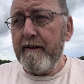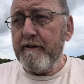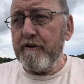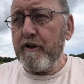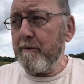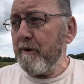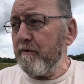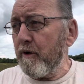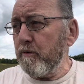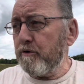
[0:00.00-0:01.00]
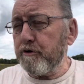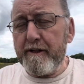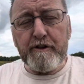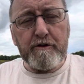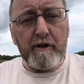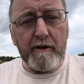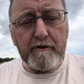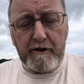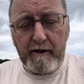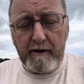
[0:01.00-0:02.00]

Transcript: there's a couple of old tree trunks